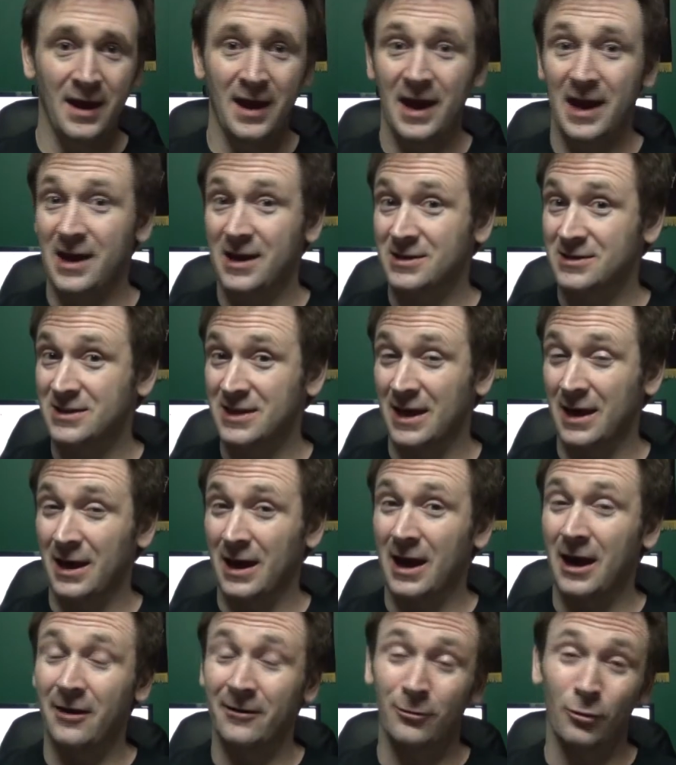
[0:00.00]
as,
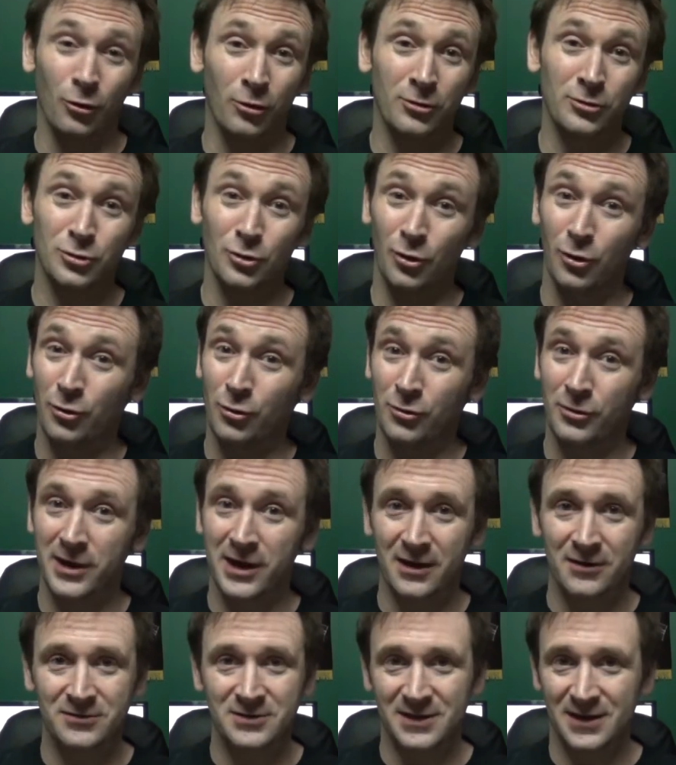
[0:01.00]
according to all
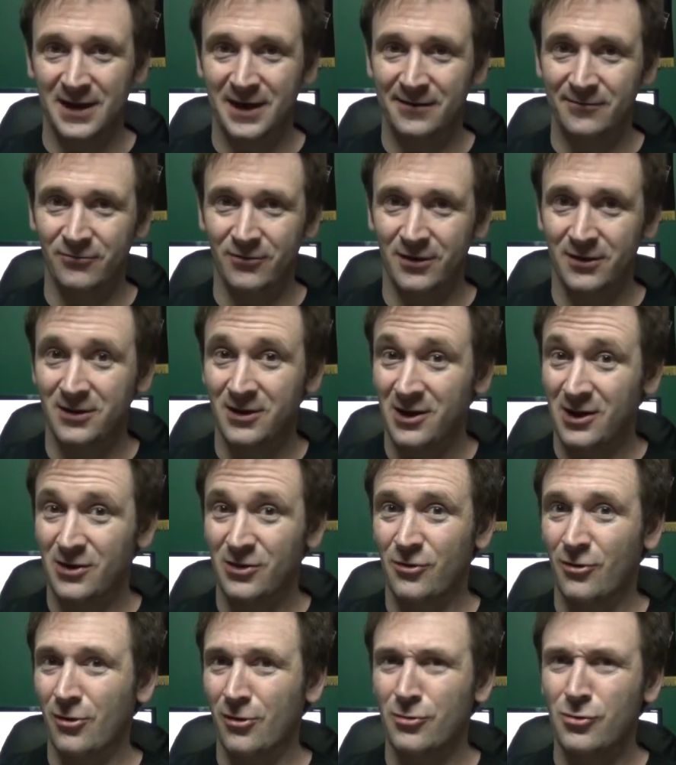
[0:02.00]
accounts that I've read,
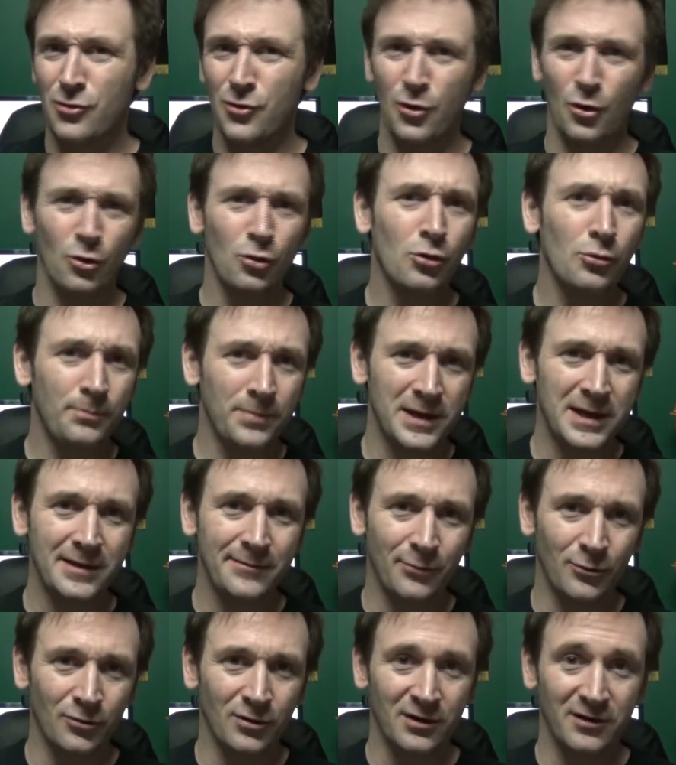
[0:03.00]
there are no
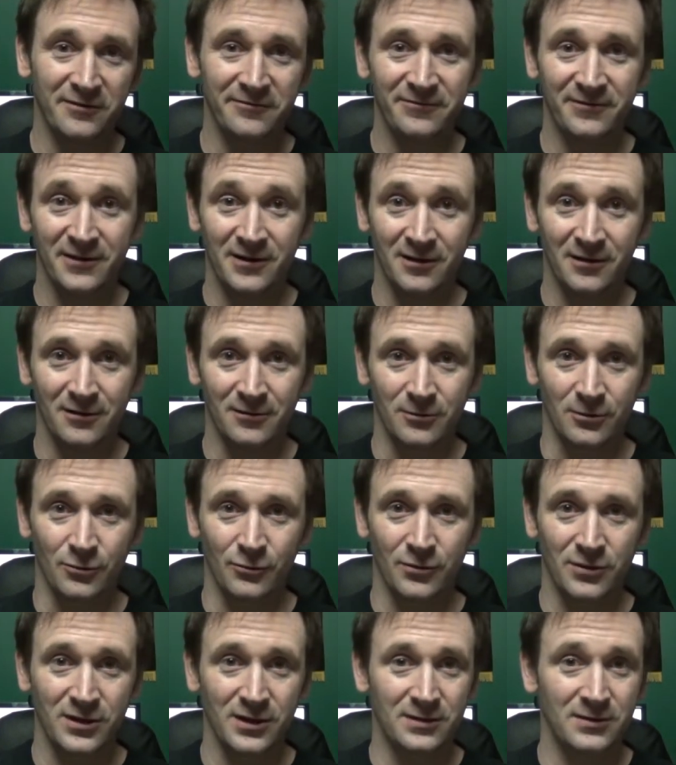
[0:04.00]
people of color
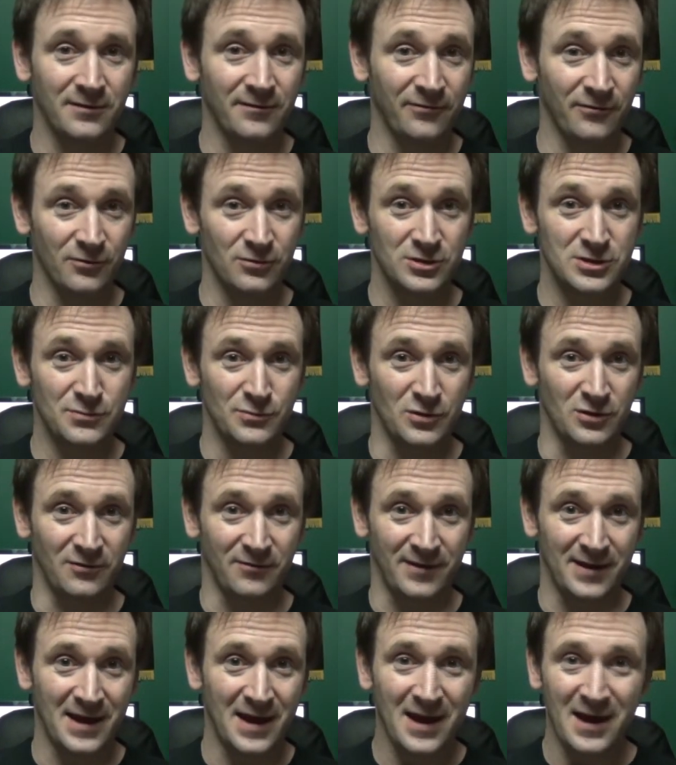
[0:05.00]
within the first
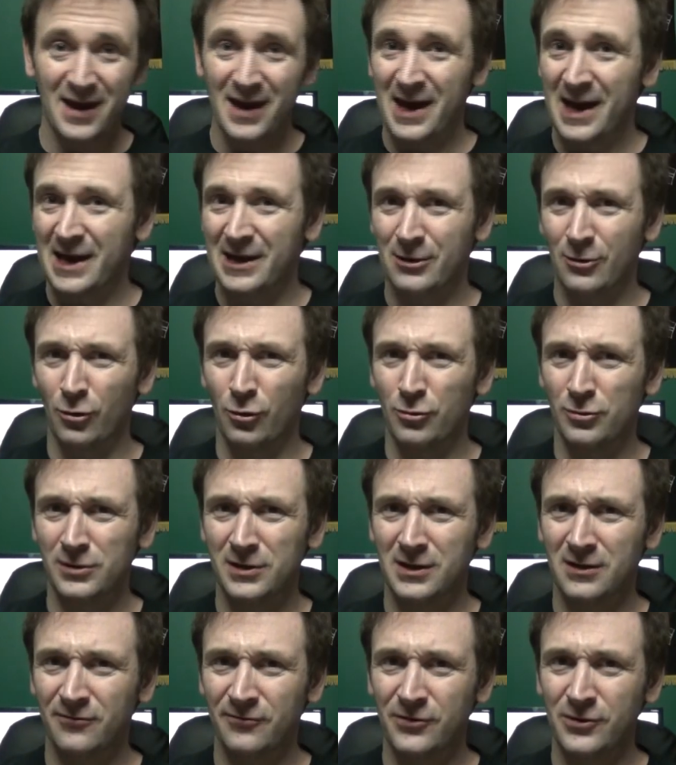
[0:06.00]
movie, and
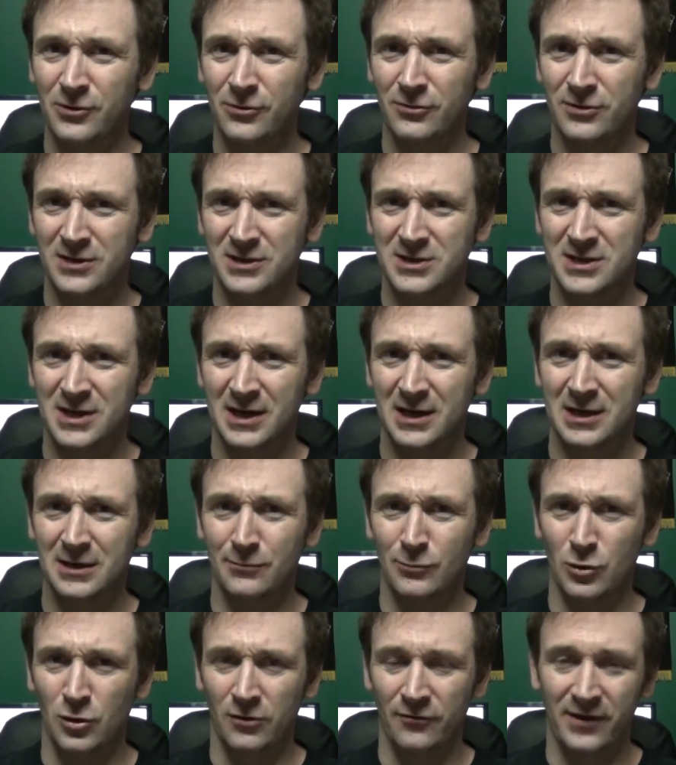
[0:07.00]
only a few in the second
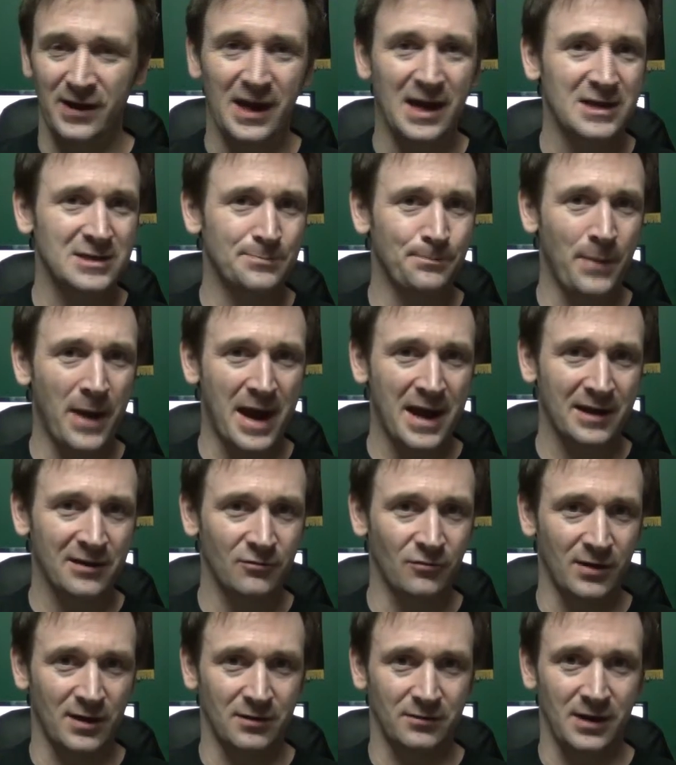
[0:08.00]
movie as
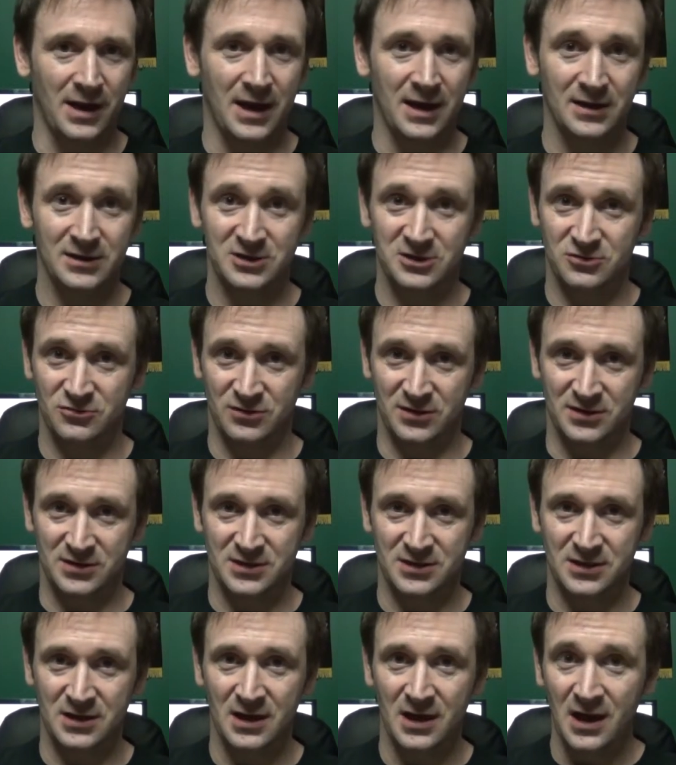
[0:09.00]
background
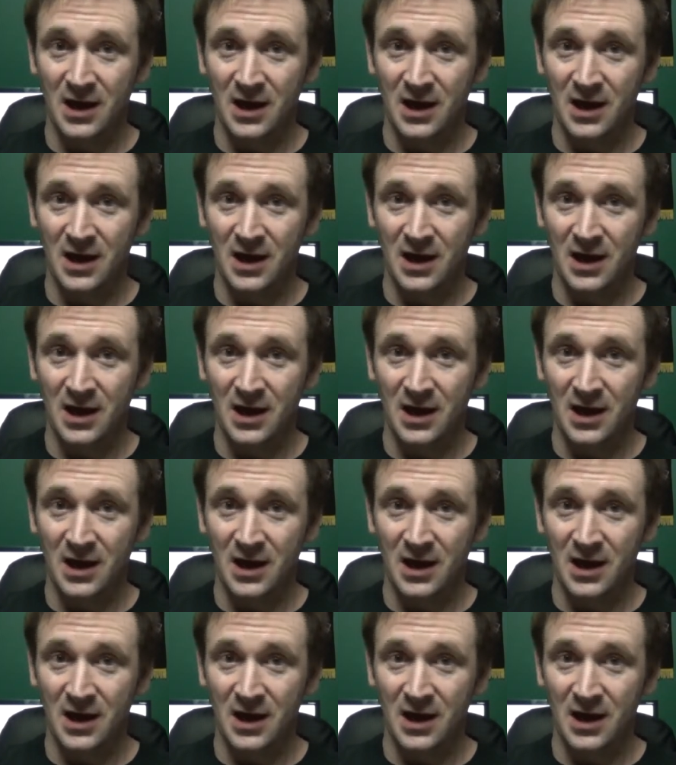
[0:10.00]
extras.